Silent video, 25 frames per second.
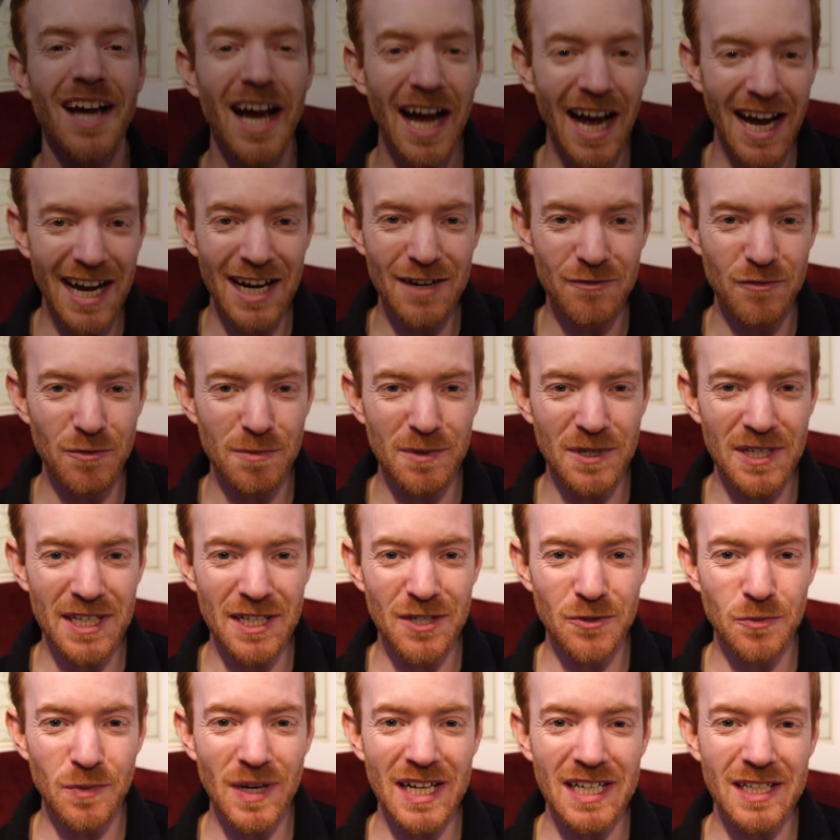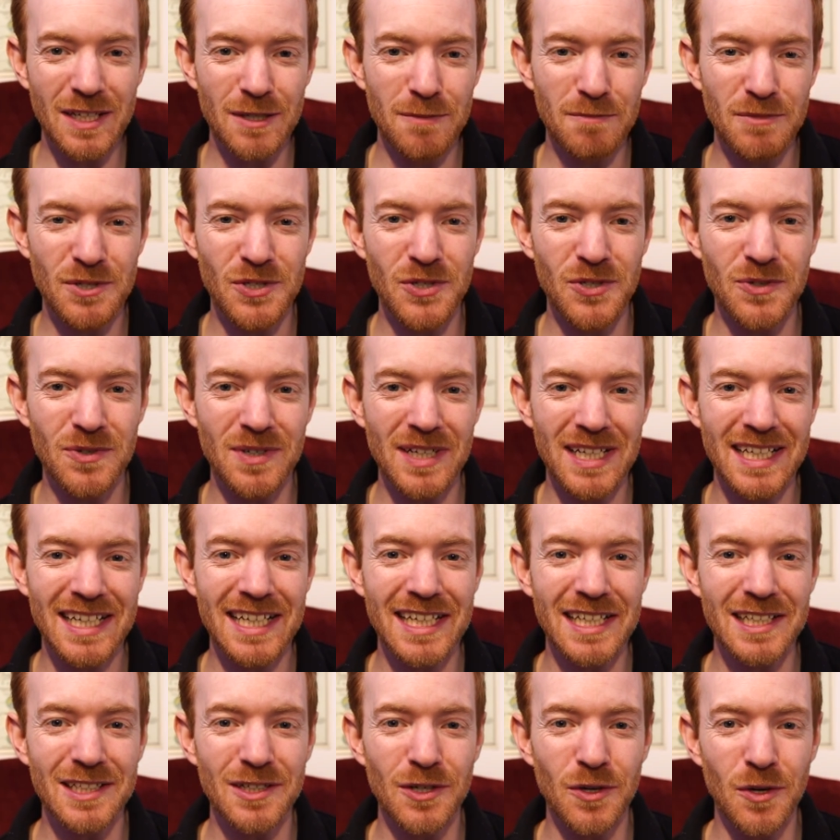Hi everybody and welcome to a
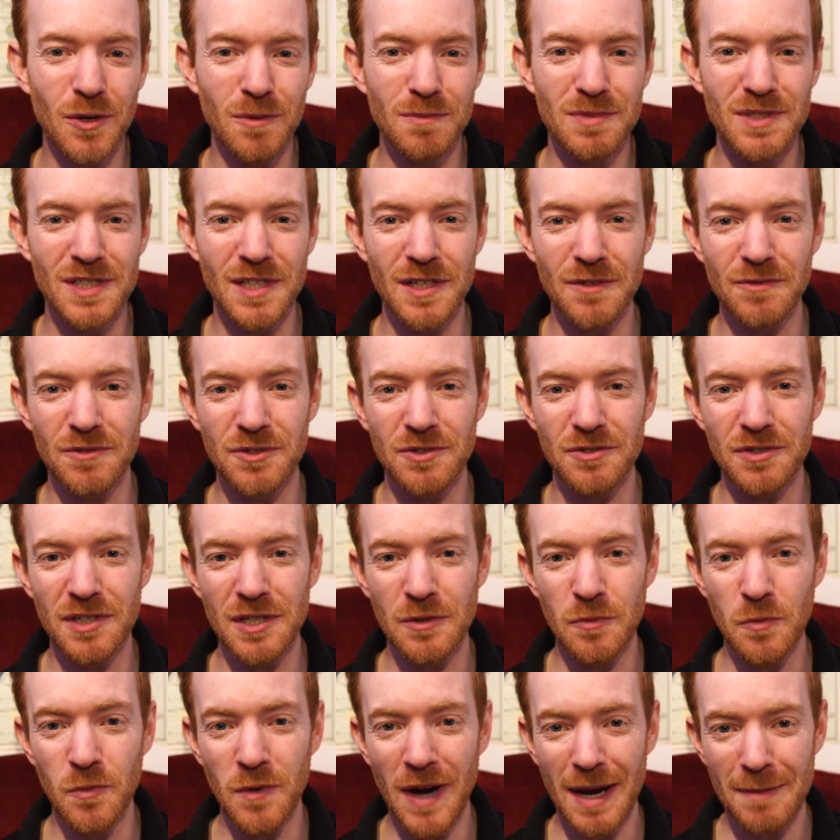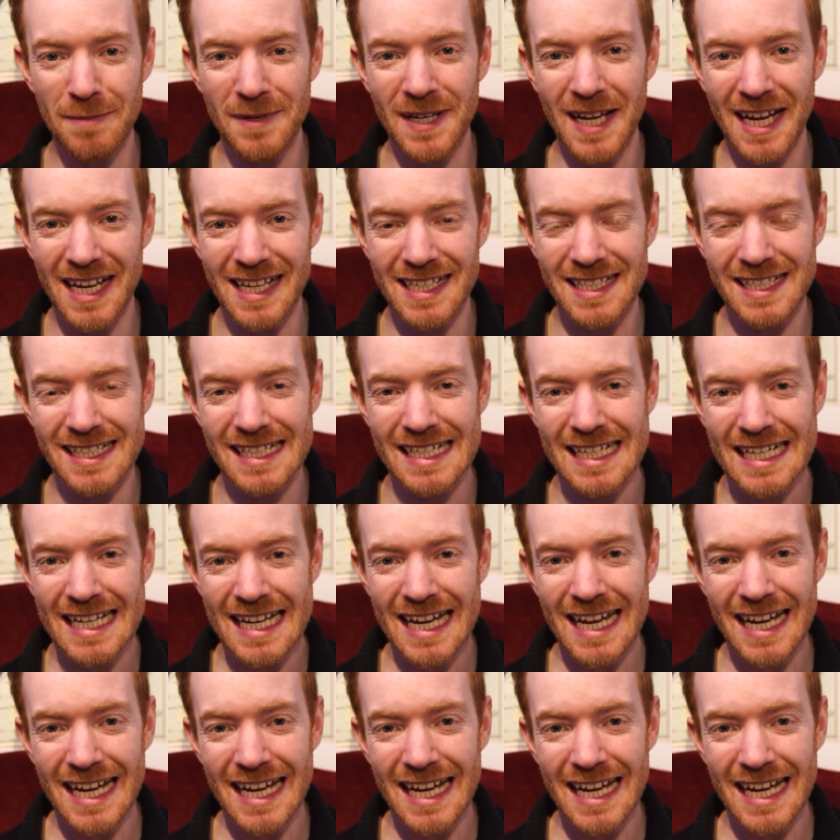Kielder Observatory webcast.